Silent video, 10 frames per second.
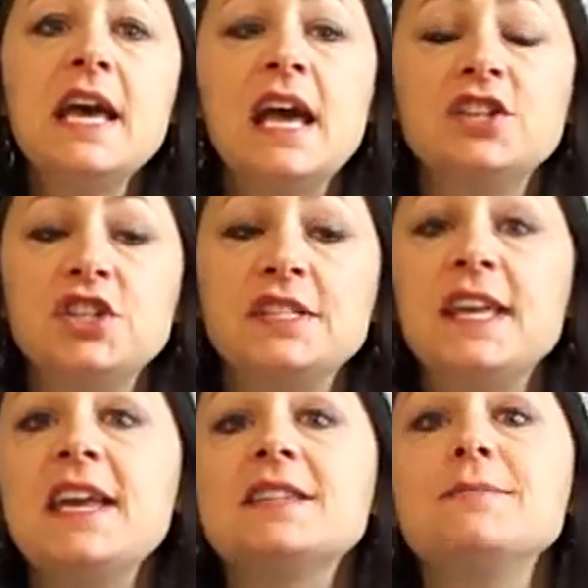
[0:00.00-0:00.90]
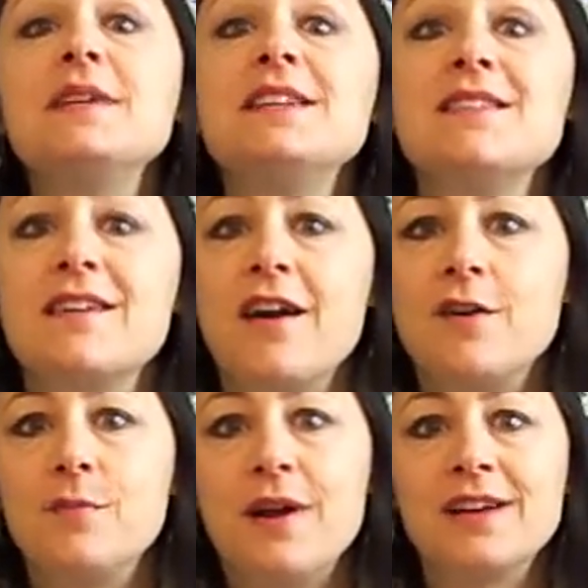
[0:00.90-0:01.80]
and she takes me to the
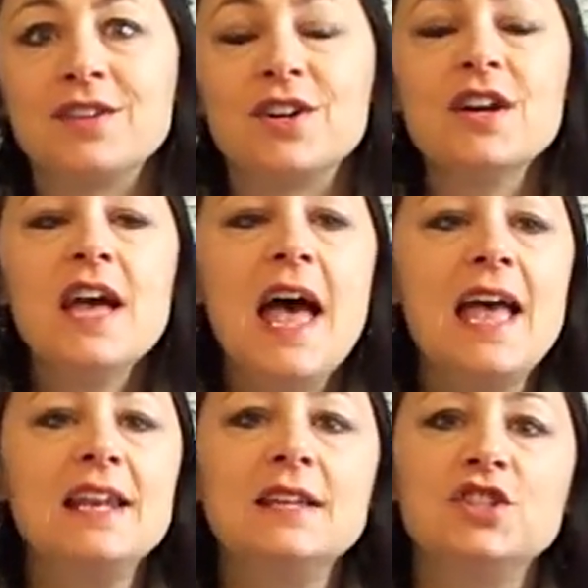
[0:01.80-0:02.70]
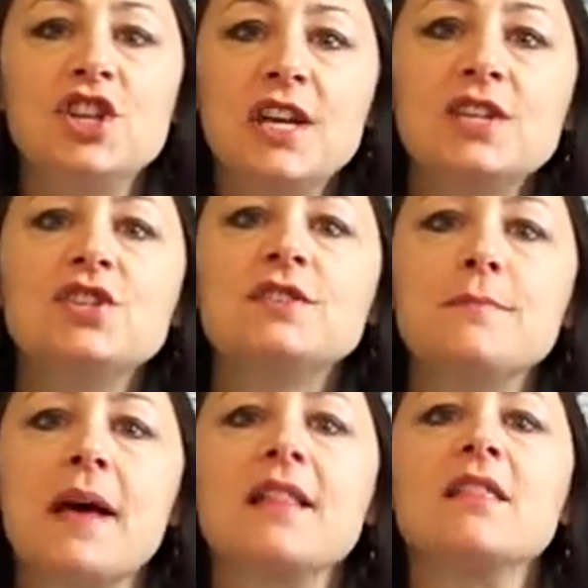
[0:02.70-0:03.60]
chiropractor, and it changes
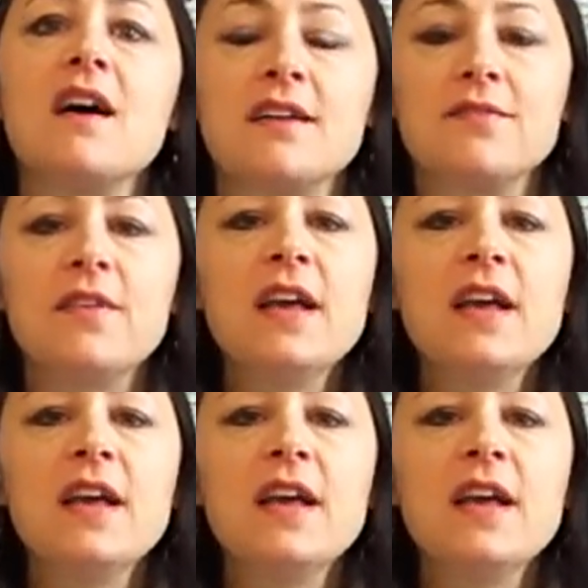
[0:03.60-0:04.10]
my life.